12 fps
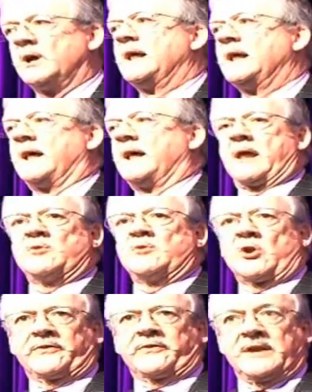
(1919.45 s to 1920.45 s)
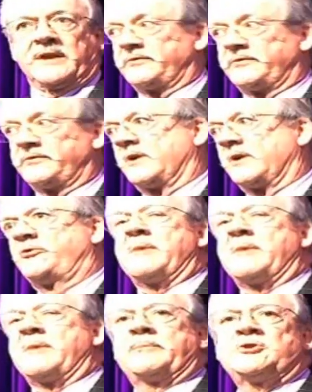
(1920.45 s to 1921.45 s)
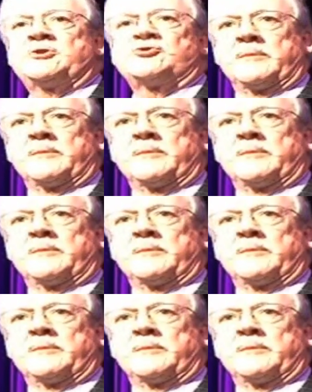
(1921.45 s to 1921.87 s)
and I'm not a scientist, I used to be a mathematician, I'm not a